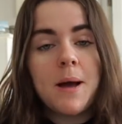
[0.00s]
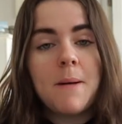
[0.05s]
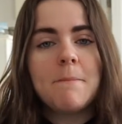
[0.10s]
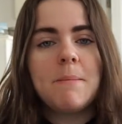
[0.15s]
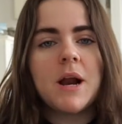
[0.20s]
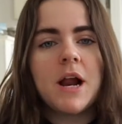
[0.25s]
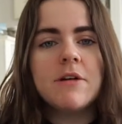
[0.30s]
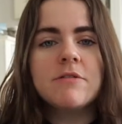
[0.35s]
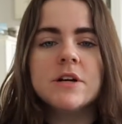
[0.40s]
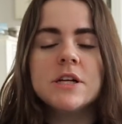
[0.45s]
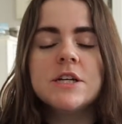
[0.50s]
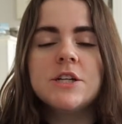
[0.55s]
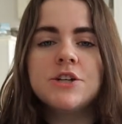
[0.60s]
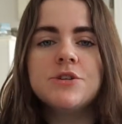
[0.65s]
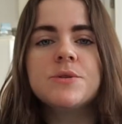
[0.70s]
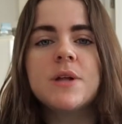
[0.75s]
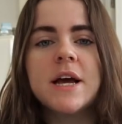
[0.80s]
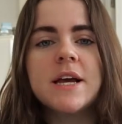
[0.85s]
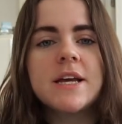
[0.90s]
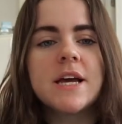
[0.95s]
But I really
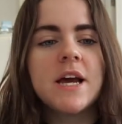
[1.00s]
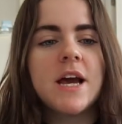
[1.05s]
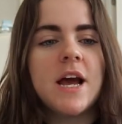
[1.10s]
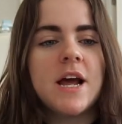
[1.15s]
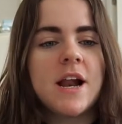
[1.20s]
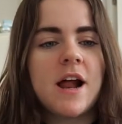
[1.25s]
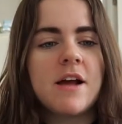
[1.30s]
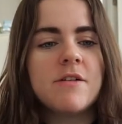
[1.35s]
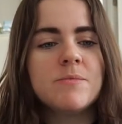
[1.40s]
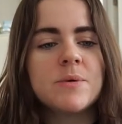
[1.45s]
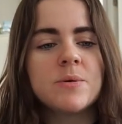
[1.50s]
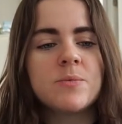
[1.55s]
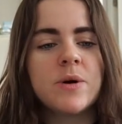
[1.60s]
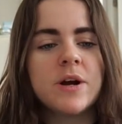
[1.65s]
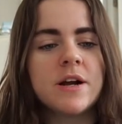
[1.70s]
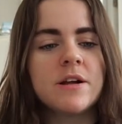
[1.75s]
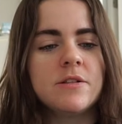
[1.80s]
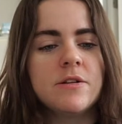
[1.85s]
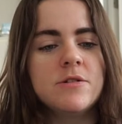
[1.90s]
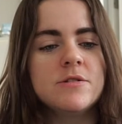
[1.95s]
do like it, and I've been
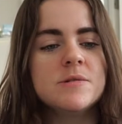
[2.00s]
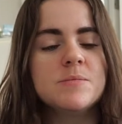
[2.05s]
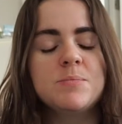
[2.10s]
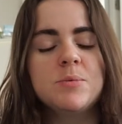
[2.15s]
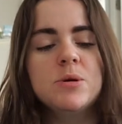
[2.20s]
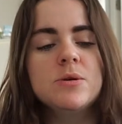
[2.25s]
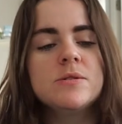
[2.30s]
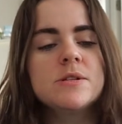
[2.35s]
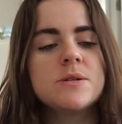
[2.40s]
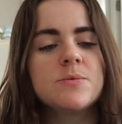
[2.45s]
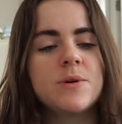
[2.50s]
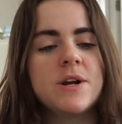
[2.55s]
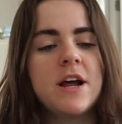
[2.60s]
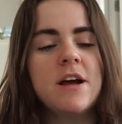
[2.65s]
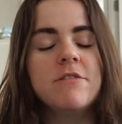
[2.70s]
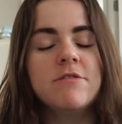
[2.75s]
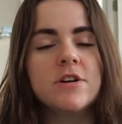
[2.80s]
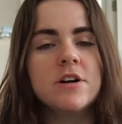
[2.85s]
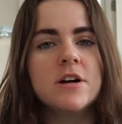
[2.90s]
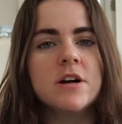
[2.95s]
wearing those boots
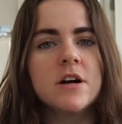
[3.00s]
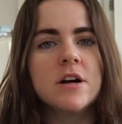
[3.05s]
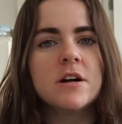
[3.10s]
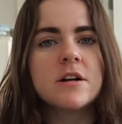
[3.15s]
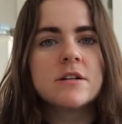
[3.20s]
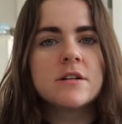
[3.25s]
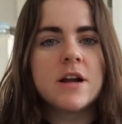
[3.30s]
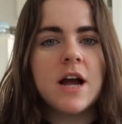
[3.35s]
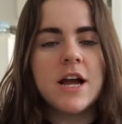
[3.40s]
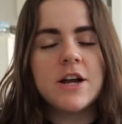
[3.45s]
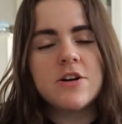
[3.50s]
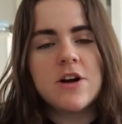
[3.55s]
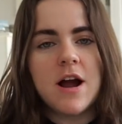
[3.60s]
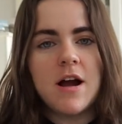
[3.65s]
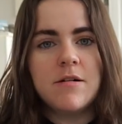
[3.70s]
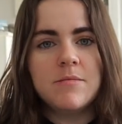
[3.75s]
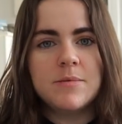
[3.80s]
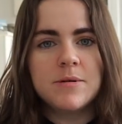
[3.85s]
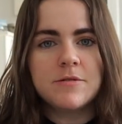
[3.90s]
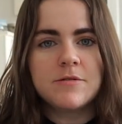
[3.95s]
whenever I
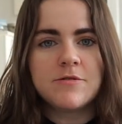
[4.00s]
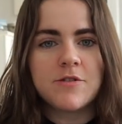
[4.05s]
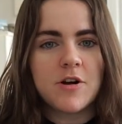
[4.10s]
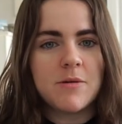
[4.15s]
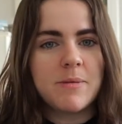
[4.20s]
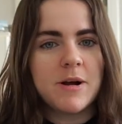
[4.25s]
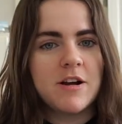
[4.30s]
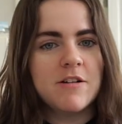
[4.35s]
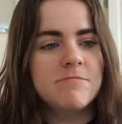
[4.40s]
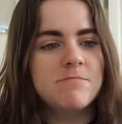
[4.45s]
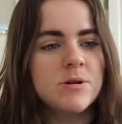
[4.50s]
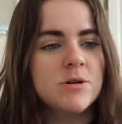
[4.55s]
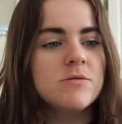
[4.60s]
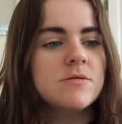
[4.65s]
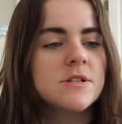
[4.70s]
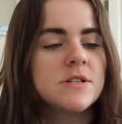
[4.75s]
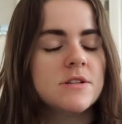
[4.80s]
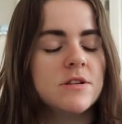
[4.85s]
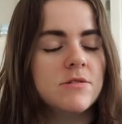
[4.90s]
grab for a pair of boots.